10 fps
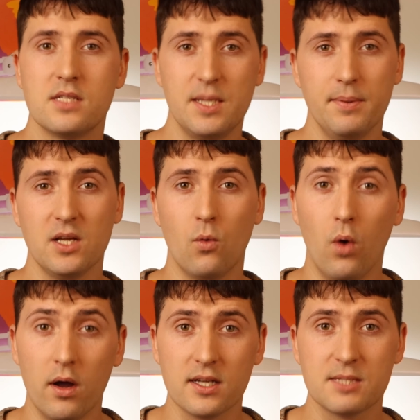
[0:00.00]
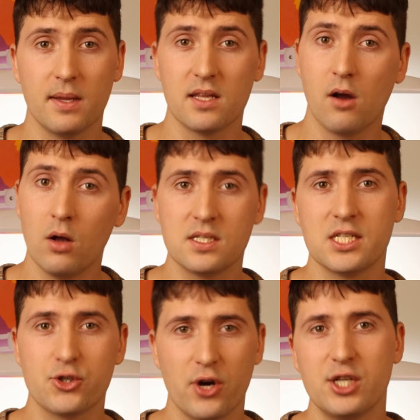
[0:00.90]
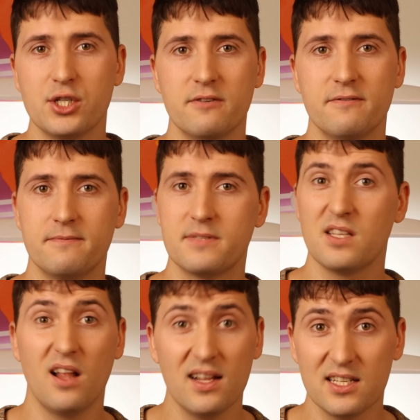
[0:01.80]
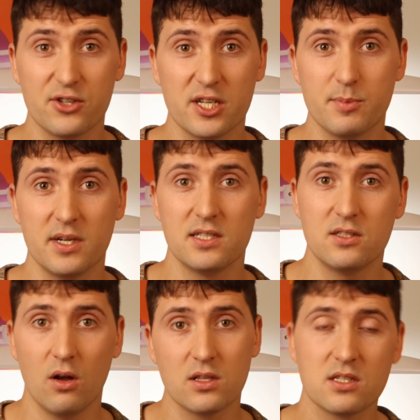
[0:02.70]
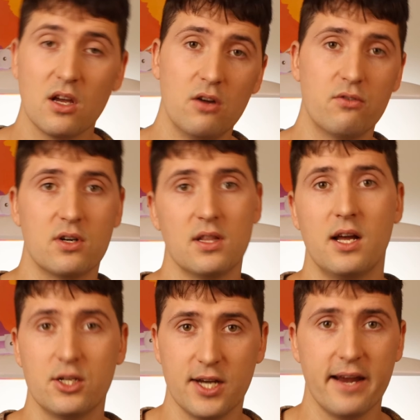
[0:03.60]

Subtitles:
Stippling works by the concentration of slightly transparent dots over a larger